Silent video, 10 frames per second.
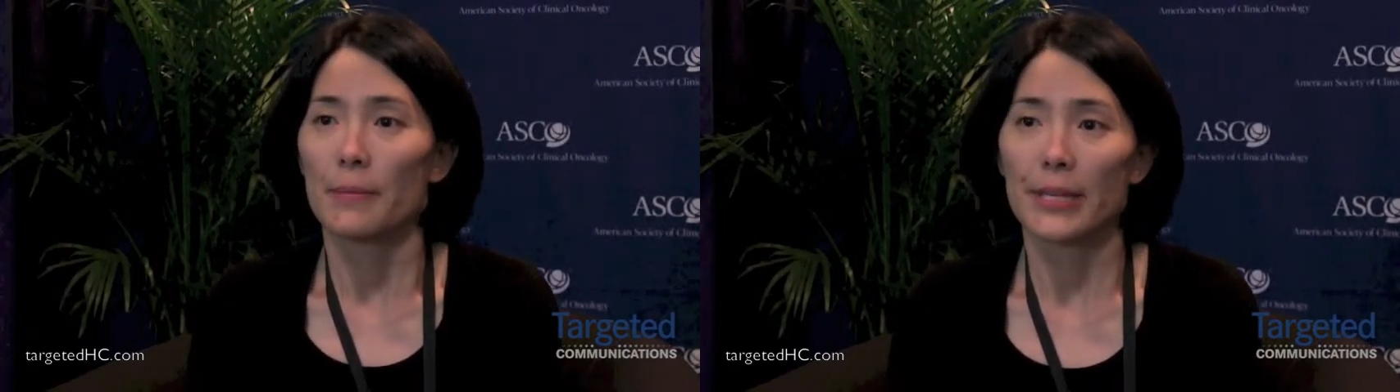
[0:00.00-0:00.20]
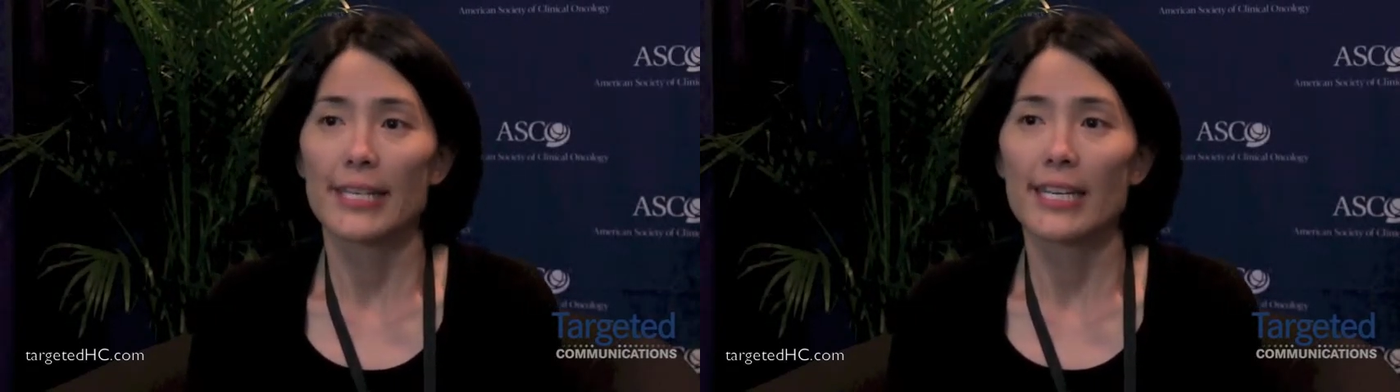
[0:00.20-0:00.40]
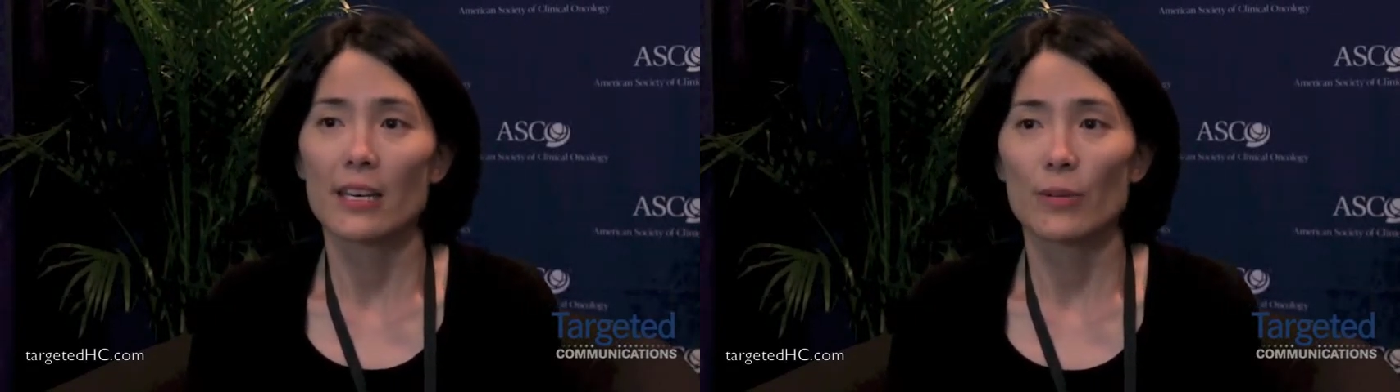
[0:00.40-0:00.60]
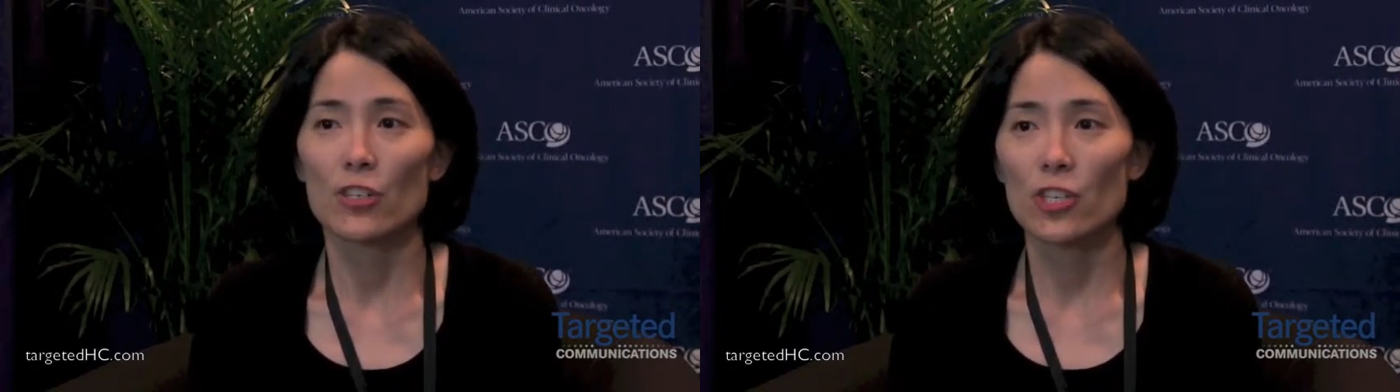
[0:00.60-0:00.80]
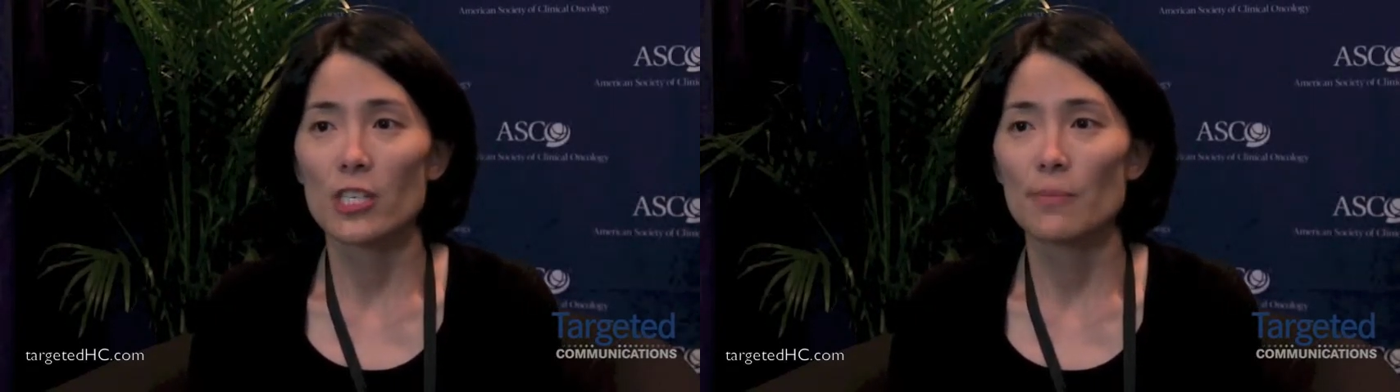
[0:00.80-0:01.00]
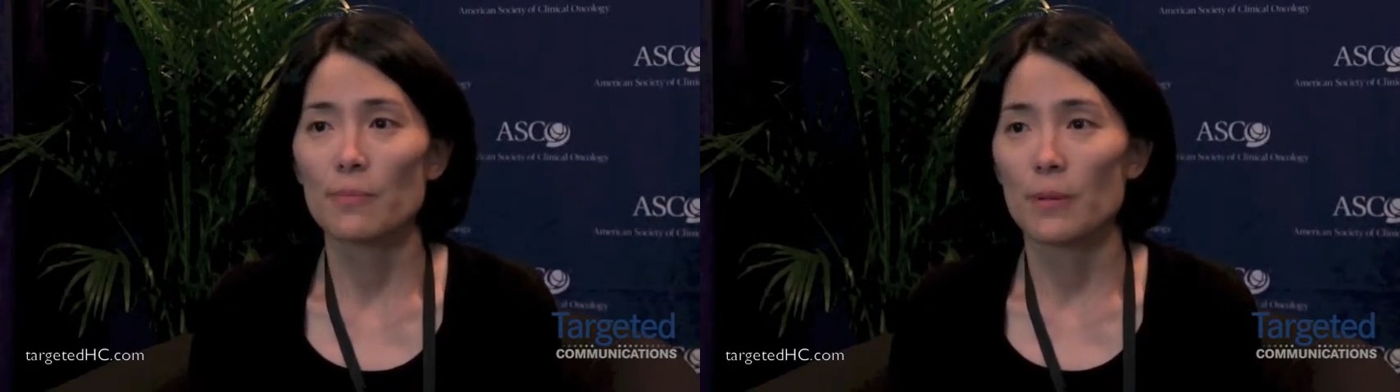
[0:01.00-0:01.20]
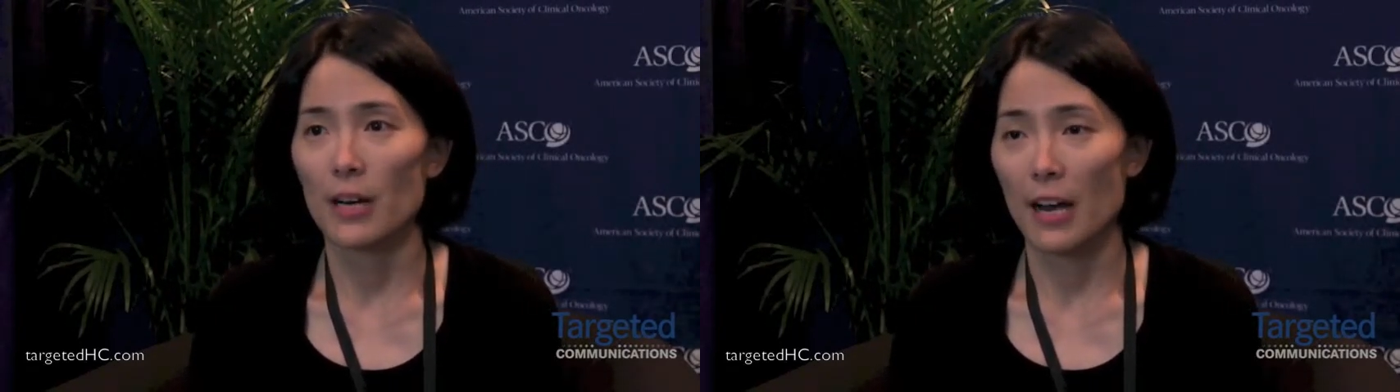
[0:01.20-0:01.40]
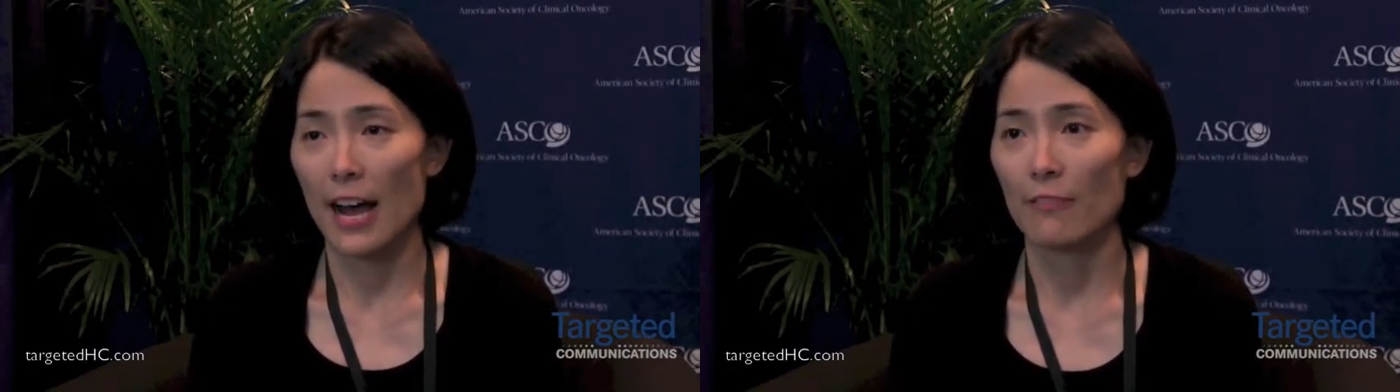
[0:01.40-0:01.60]
The data that we just
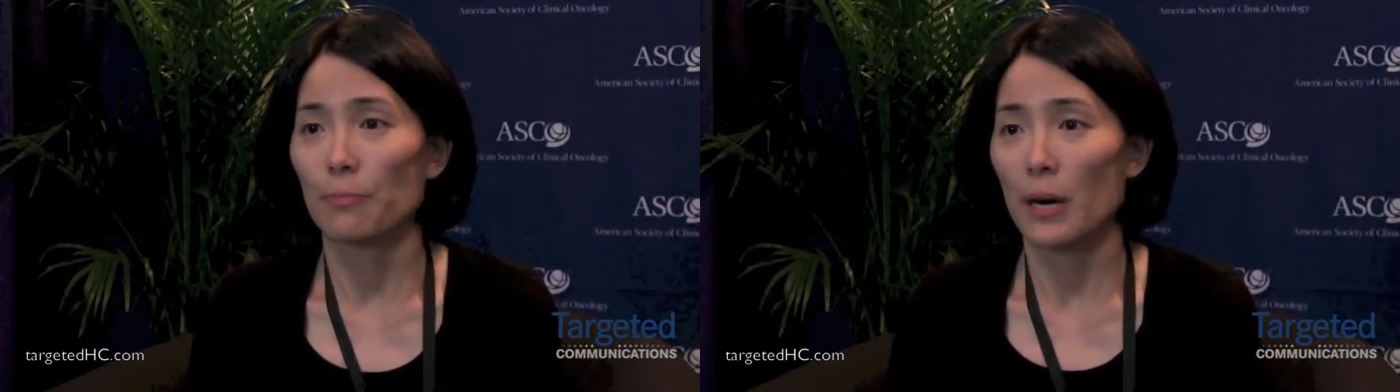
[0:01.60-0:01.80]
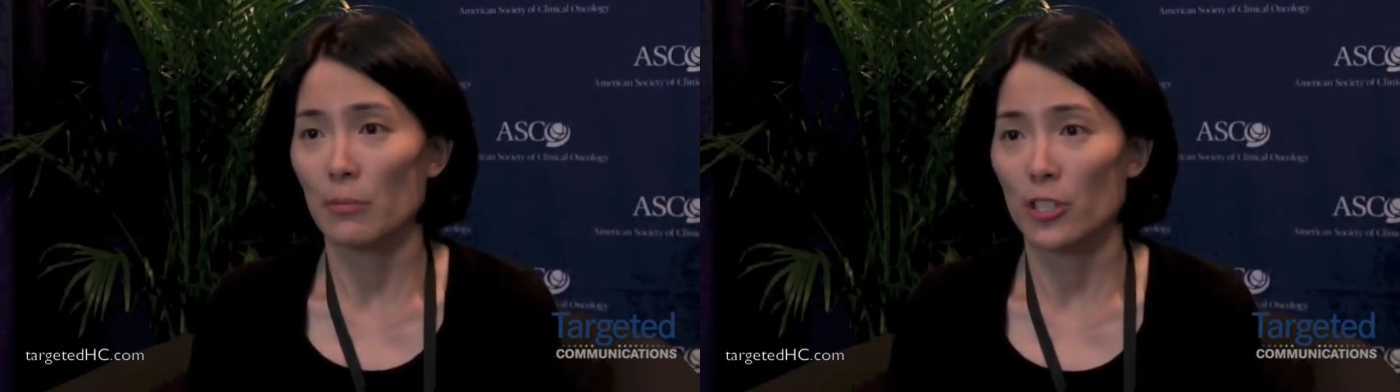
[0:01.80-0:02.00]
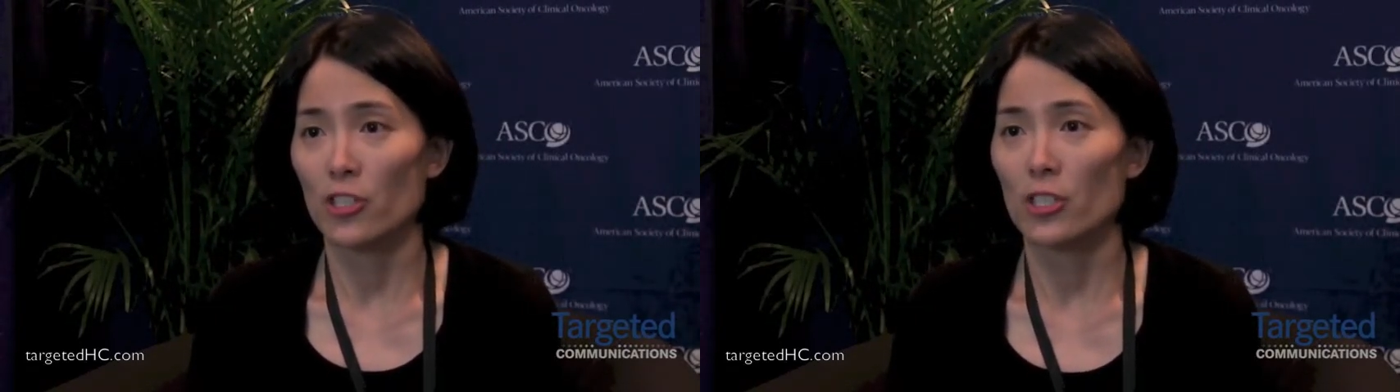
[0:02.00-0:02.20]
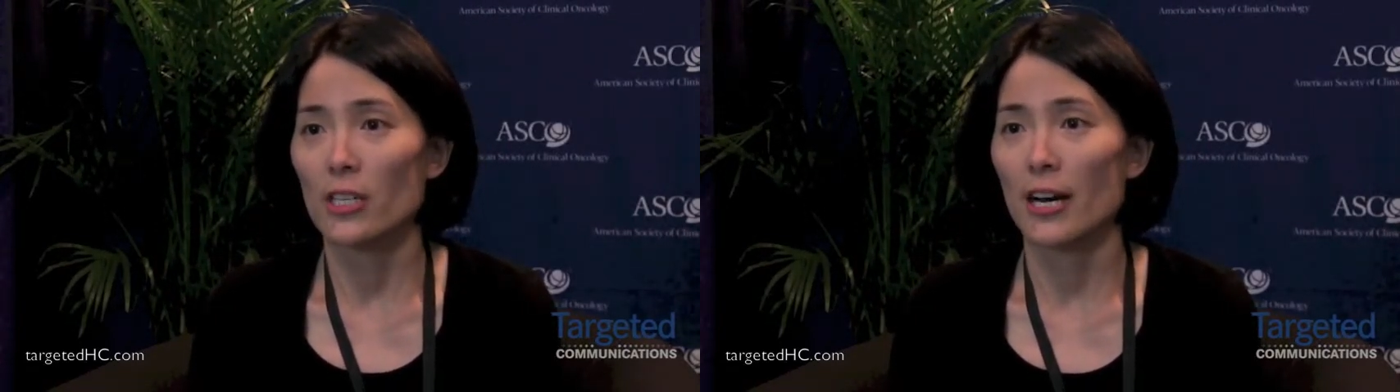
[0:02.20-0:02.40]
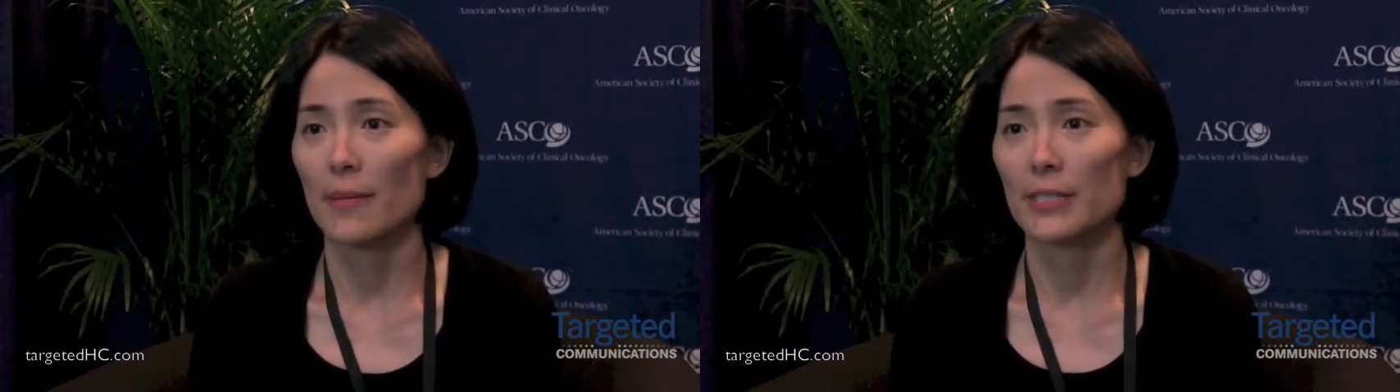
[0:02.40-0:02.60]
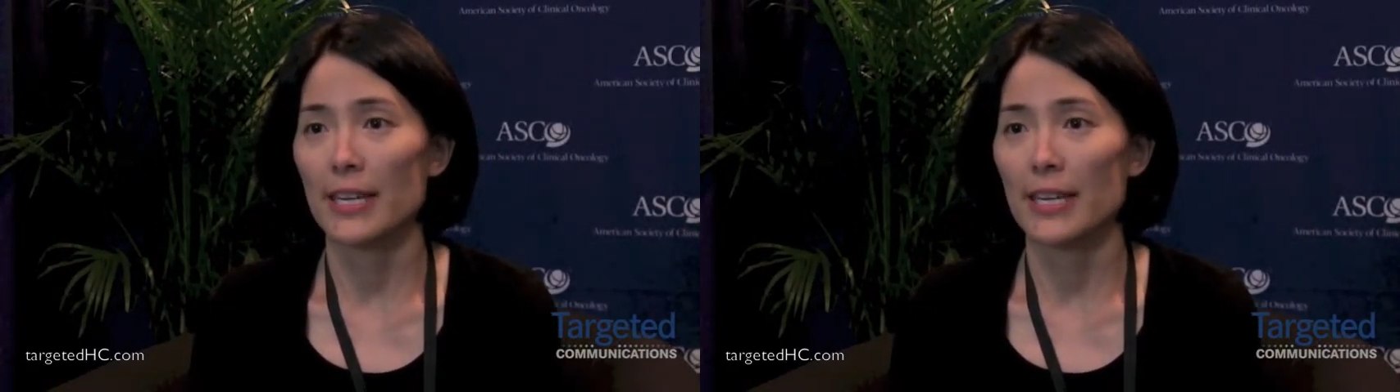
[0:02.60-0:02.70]
uh, have published um,